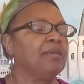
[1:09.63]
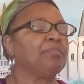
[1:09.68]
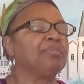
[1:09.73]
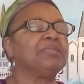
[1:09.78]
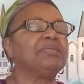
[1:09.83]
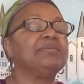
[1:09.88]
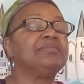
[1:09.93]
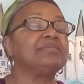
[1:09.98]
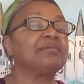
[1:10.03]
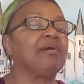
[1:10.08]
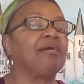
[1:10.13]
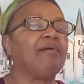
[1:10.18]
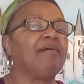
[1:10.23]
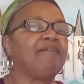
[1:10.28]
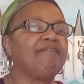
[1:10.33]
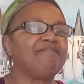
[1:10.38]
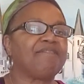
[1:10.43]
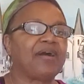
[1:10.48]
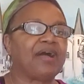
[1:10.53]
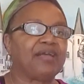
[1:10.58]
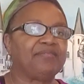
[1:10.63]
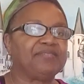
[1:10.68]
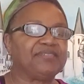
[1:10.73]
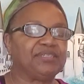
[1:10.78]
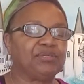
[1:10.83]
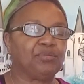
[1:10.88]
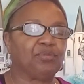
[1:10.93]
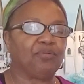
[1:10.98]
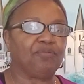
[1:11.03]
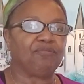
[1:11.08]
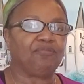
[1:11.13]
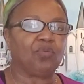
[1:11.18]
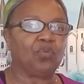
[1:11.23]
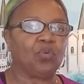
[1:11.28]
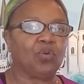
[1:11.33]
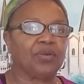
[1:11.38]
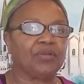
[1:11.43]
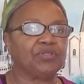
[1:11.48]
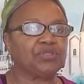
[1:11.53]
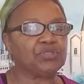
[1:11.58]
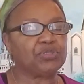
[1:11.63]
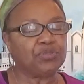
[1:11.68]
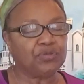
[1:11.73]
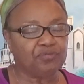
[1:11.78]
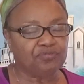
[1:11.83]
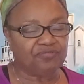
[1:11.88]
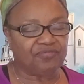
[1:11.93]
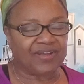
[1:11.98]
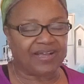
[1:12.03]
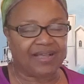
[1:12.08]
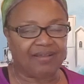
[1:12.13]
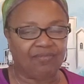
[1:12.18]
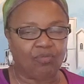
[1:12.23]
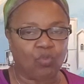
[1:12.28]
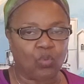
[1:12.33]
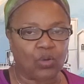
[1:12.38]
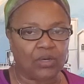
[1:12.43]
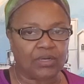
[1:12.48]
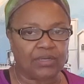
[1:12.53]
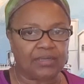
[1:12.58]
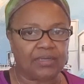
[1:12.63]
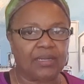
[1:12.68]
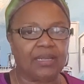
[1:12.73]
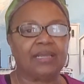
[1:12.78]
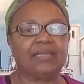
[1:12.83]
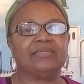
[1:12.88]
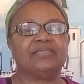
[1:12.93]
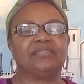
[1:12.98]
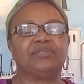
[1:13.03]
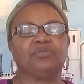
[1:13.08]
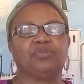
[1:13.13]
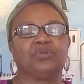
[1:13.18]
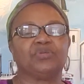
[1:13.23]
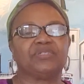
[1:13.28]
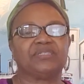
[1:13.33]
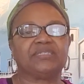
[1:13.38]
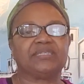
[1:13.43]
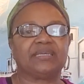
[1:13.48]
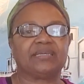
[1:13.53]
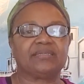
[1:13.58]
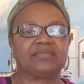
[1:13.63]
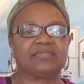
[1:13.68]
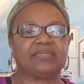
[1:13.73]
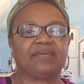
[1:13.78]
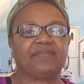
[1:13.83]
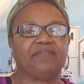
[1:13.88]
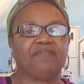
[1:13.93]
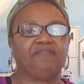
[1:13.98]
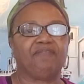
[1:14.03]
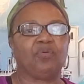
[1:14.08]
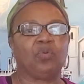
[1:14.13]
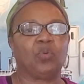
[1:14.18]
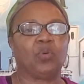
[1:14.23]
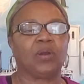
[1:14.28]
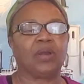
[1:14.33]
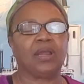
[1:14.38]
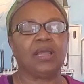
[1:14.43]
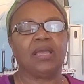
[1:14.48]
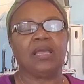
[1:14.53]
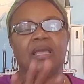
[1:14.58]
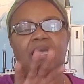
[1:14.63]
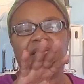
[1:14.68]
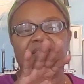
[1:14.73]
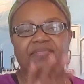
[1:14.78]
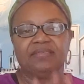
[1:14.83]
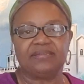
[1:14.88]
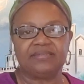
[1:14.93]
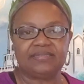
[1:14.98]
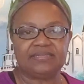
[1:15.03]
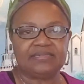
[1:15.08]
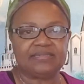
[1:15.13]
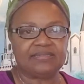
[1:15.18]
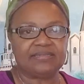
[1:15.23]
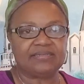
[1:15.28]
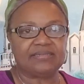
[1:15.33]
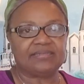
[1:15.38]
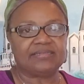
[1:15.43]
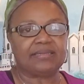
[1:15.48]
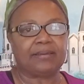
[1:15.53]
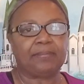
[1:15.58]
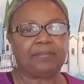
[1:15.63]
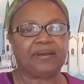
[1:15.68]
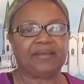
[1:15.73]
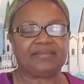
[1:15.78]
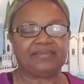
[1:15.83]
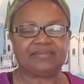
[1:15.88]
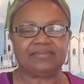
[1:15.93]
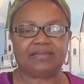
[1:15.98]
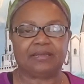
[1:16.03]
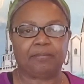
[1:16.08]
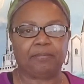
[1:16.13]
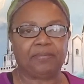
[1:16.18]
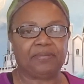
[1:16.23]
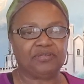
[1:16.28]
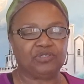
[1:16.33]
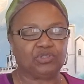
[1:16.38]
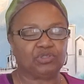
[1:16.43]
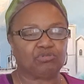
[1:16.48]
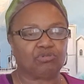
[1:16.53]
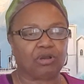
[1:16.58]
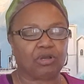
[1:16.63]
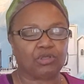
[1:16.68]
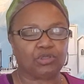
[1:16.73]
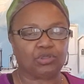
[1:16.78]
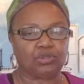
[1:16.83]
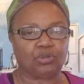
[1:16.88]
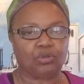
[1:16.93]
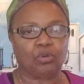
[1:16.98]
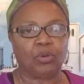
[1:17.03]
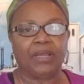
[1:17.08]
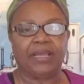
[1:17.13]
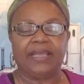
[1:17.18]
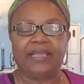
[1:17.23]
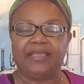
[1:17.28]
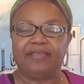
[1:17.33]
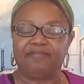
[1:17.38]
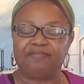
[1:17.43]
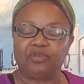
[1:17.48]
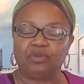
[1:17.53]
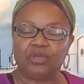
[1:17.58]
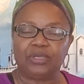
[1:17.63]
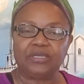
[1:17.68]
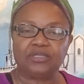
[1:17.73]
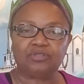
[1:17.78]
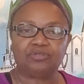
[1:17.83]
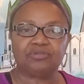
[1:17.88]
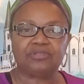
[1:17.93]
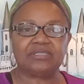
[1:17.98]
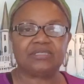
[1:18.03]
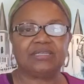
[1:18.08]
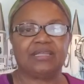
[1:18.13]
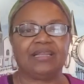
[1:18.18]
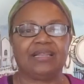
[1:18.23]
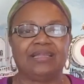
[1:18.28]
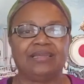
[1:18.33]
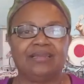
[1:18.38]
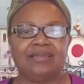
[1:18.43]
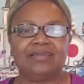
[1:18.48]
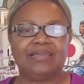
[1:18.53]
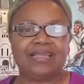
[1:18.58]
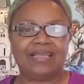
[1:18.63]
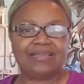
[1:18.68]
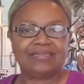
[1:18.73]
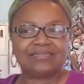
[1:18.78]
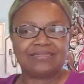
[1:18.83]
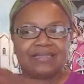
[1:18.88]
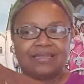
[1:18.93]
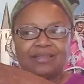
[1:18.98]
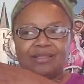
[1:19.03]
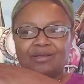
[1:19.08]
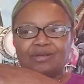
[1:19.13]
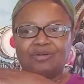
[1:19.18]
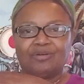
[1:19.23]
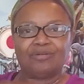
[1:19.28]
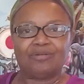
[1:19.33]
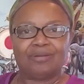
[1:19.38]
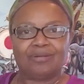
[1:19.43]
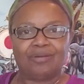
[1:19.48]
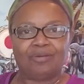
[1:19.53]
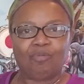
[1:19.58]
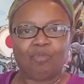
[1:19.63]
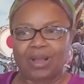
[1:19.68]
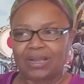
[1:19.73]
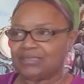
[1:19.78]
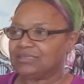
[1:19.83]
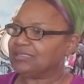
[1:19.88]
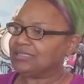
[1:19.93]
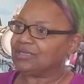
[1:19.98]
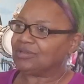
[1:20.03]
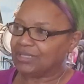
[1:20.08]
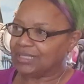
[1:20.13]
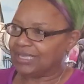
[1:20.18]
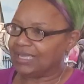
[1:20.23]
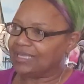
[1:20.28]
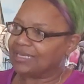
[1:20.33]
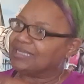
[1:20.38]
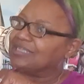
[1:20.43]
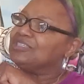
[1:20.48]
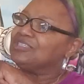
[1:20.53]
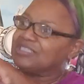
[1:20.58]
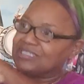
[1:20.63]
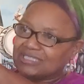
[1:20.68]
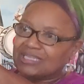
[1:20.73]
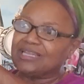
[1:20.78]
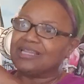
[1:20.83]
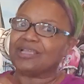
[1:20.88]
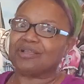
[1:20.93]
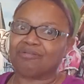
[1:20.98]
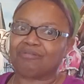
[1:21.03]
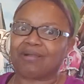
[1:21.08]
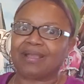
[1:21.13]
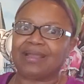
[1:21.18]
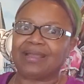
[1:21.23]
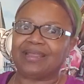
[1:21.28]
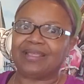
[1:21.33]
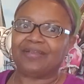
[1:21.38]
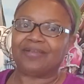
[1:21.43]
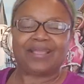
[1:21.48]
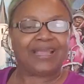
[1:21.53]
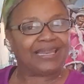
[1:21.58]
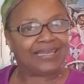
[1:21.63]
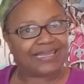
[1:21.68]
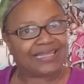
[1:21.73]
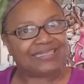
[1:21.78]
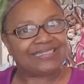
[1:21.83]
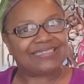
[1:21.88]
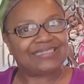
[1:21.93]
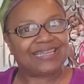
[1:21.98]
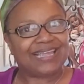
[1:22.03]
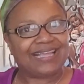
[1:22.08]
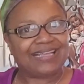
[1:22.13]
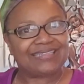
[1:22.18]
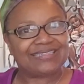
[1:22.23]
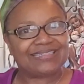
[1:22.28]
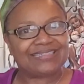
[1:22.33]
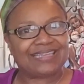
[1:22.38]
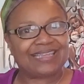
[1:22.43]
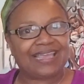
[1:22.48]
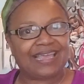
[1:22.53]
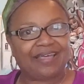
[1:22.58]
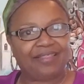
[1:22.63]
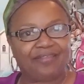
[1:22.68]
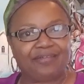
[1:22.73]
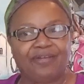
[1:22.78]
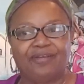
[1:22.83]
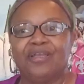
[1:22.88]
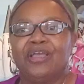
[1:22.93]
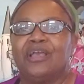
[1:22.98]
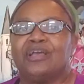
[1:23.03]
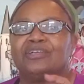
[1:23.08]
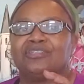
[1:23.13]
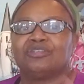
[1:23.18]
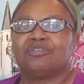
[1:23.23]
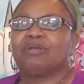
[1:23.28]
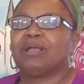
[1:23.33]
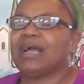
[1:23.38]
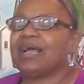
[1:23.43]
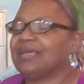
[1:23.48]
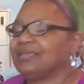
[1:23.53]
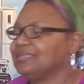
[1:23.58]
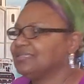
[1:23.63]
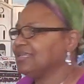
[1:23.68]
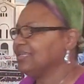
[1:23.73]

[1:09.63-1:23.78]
please call 504-251-0674. This is the step-by-step instructional. If you're interested in a dance along, watch till the end and just click right here and let's dance together. So guys,